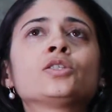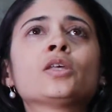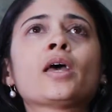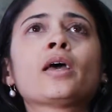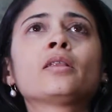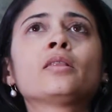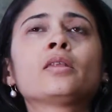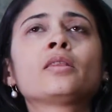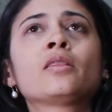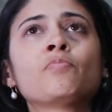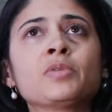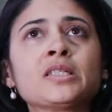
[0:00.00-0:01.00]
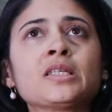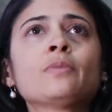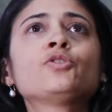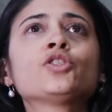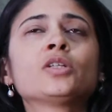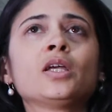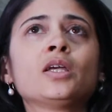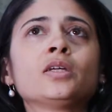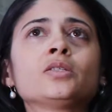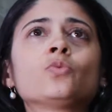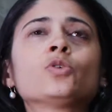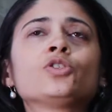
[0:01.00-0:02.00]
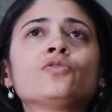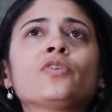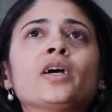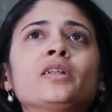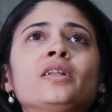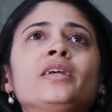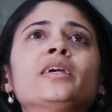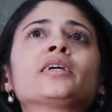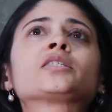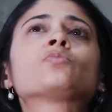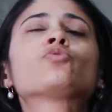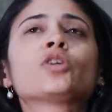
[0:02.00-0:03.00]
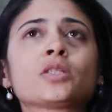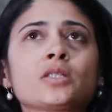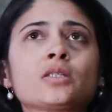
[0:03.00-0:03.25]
And perception is what you finally express,